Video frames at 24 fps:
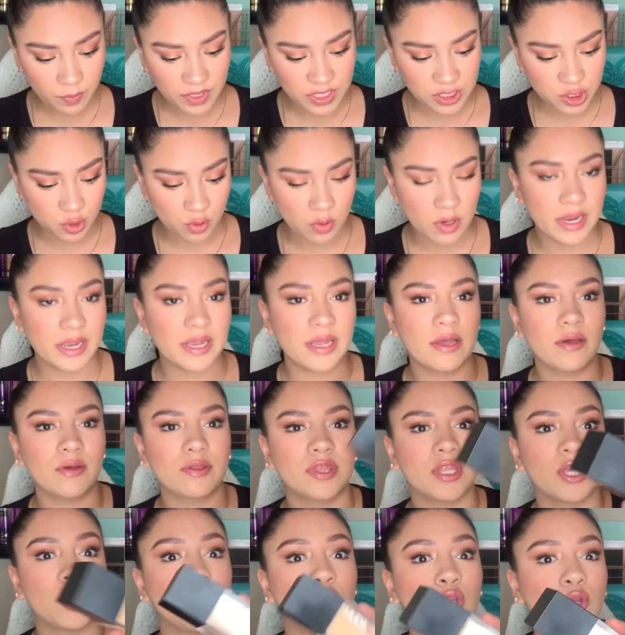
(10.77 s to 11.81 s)
trying out the
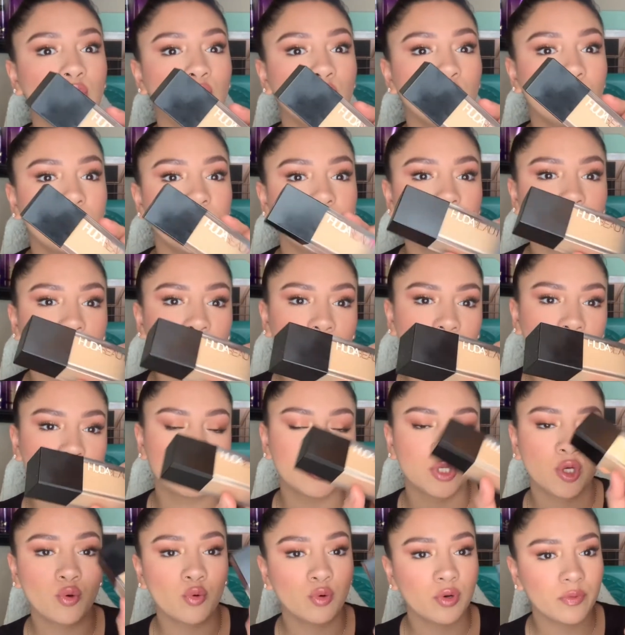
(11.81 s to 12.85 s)
new and improved
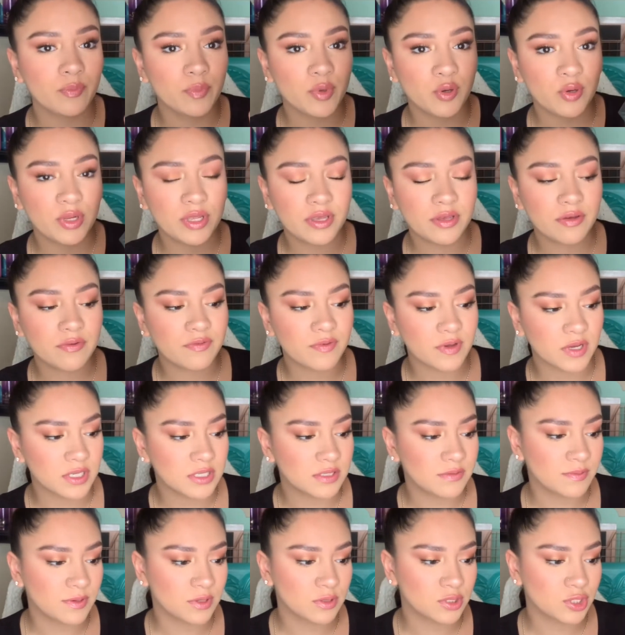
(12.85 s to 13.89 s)
Huda Beauty Faux
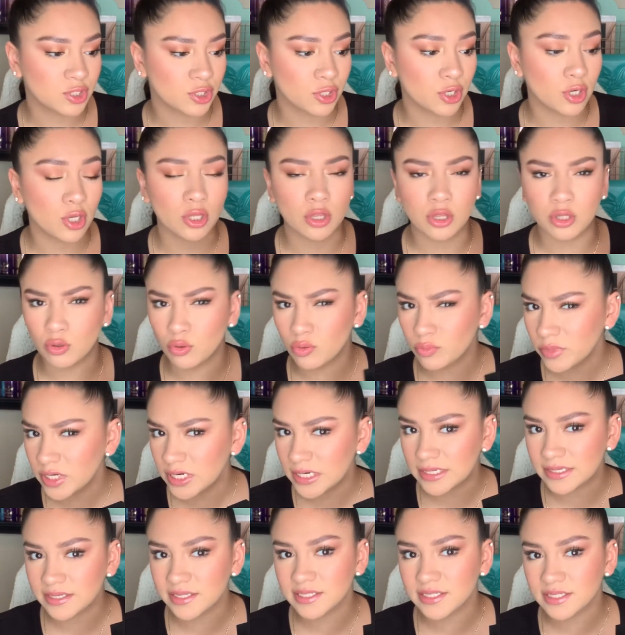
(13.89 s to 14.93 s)
Filter
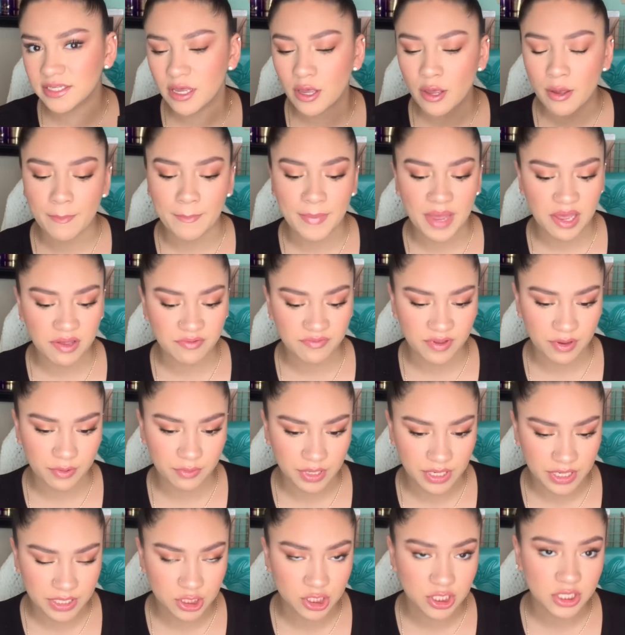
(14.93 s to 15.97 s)
Luminous Matte
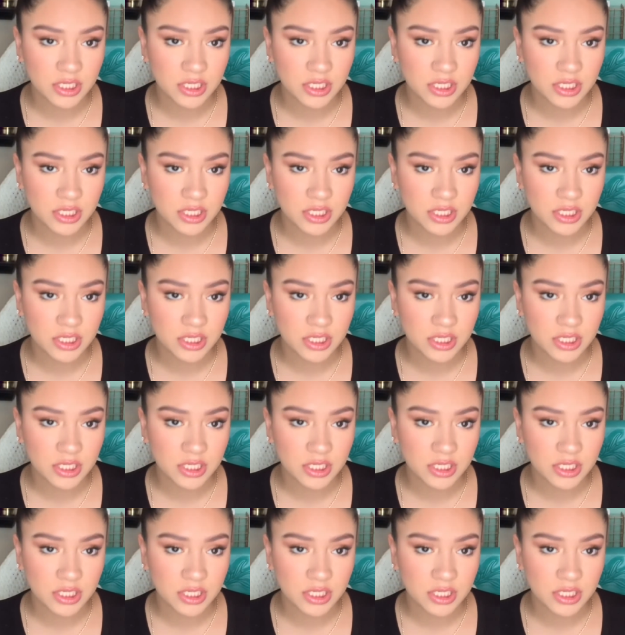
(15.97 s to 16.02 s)
Foundation.